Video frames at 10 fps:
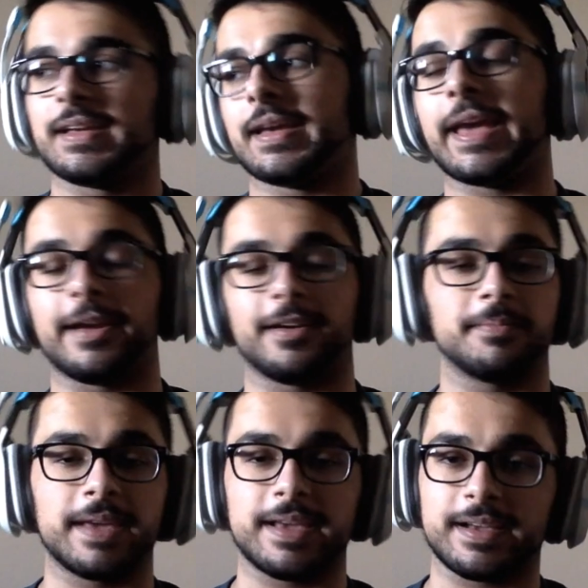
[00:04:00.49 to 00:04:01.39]
hair
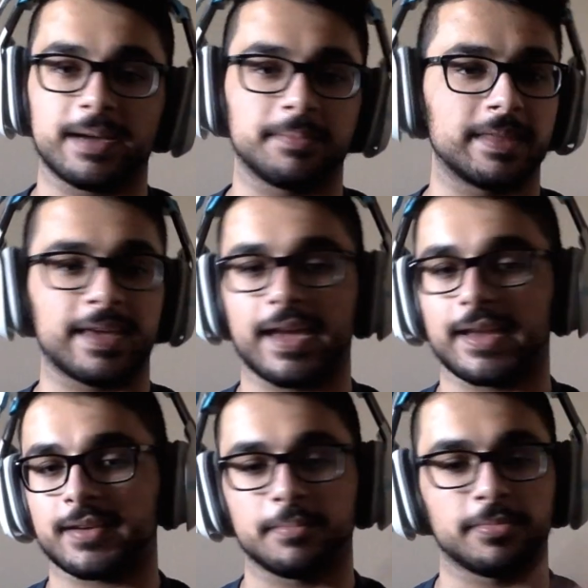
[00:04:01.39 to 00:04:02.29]
and makeup. They
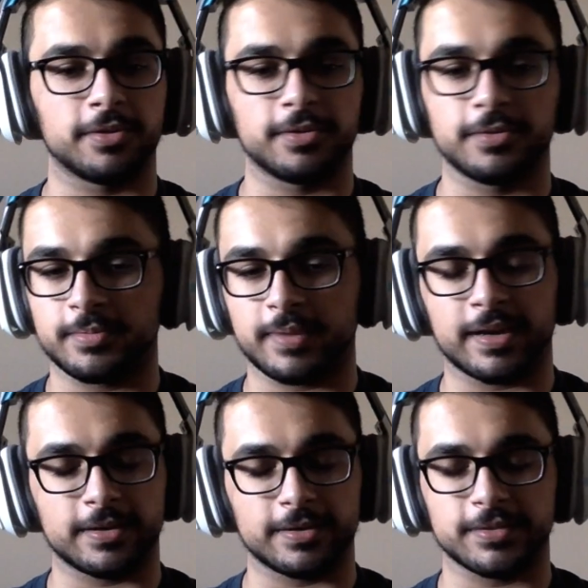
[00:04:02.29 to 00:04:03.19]
can't come through to my
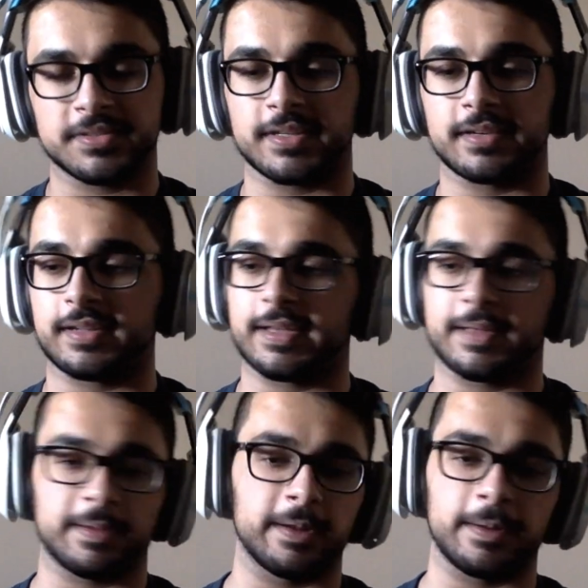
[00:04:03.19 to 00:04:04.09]
house and
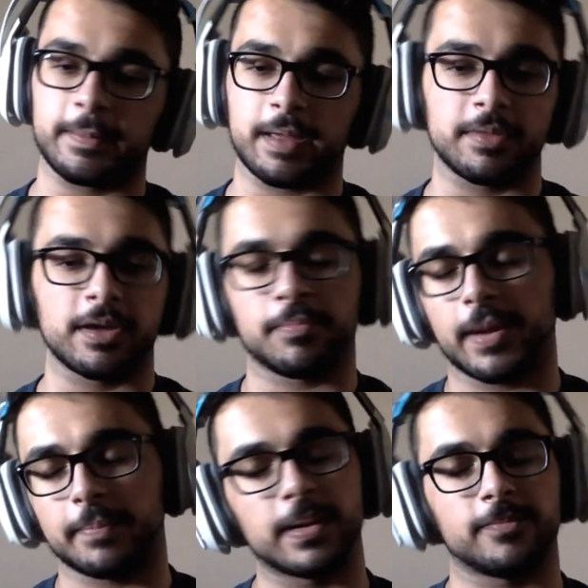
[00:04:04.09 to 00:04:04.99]
like, you know, get me all
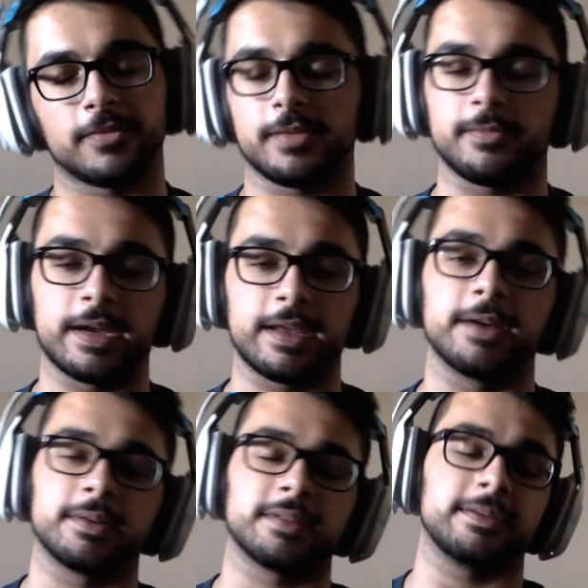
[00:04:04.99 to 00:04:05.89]
prepped up for the
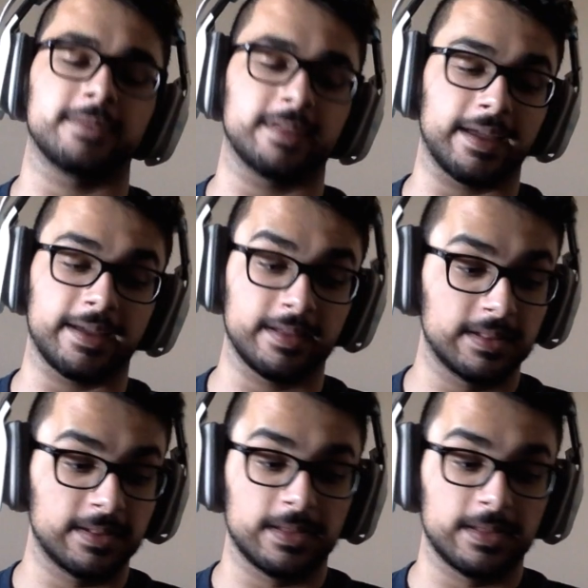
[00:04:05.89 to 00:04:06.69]
video and stuff like that.